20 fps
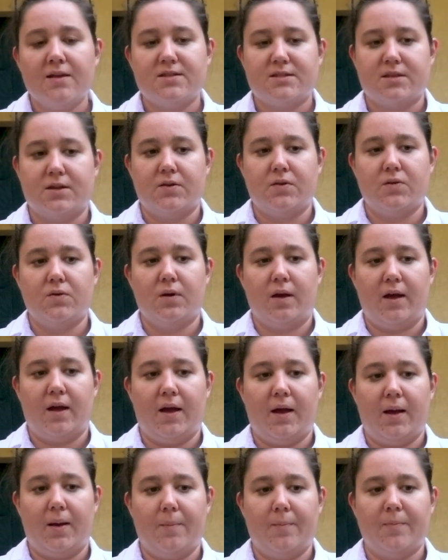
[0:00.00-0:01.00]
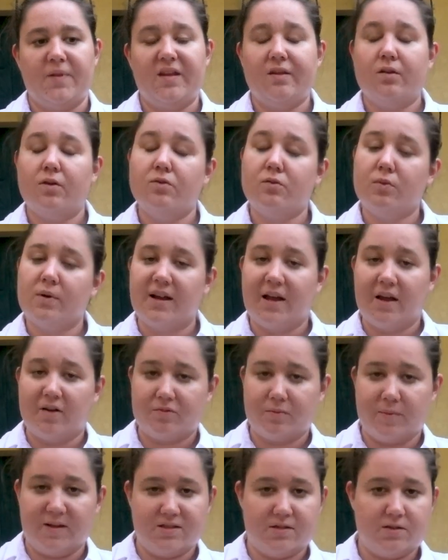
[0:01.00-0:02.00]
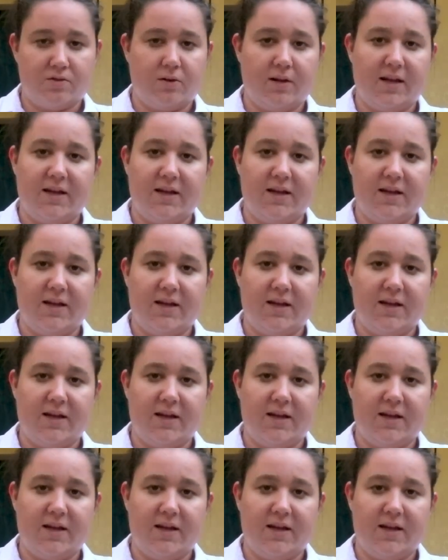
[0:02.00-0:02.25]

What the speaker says: So they don't really have menstrual